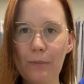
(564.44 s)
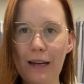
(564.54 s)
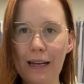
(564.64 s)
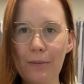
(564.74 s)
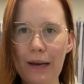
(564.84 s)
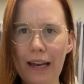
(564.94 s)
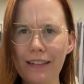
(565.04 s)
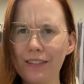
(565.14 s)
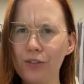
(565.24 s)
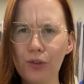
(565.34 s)
my
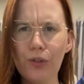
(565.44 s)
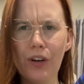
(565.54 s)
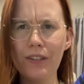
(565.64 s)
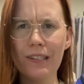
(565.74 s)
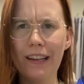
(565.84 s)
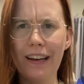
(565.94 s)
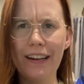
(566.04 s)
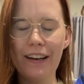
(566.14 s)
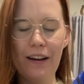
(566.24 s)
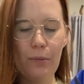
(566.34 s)
backs do not
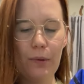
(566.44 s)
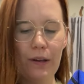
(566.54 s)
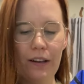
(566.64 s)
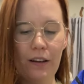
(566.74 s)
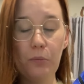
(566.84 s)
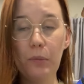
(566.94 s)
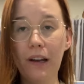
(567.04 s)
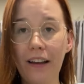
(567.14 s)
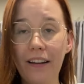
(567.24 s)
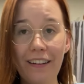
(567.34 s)
line up,
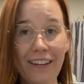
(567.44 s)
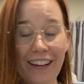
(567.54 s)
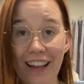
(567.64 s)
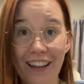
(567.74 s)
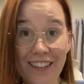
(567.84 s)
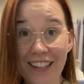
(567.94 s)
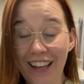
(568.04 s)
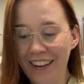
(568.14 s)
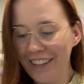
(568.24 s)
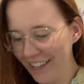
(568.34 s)
but it's
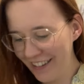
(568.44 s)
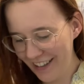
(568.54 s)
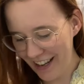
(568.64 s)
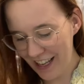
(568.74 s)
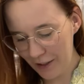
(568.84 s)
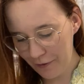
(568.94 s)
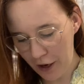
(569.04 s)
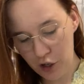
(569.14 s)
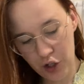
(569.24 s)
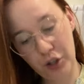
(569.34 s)
in, it's
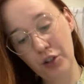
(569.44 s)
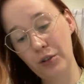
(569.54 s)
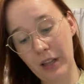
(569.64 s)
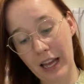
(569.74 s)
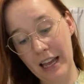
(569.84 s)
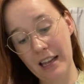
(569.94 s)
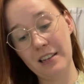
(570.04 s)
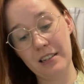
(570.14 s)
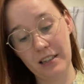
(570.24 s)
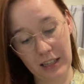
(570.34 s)
functional,
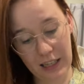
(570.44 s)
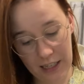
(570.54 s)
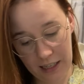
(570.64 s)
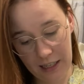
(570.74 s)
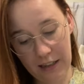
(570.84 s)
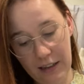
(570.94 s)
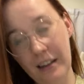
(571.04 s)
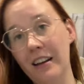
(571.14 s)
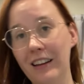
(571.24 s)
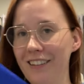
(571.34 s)
and the
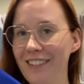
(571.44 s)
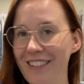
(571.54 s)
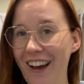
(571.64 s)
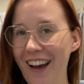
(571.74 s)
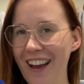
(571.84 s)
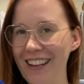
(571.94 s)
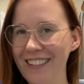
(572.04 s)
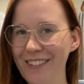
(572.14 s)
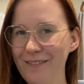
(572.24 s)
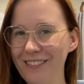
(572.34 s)

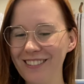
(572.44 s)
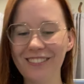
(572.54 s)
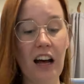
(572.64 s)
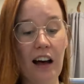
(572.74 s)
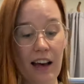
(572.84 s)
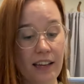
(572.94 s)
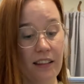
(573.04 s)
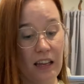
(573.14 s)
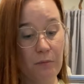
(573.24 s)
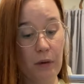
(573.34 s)
ties will hide
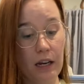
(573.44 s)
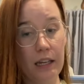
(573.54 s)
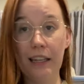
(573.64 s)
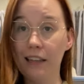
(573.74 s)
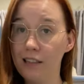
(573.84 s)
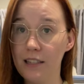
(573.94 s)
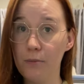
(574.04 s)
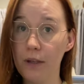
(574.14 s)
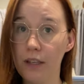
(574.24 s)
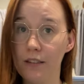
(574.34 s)
that my
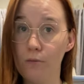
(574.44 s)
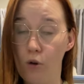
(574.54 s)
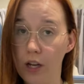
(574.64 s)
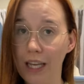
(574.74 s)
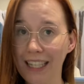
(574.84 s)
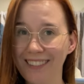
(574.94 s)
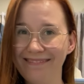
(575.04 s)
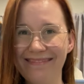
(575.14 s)
zip is wonky.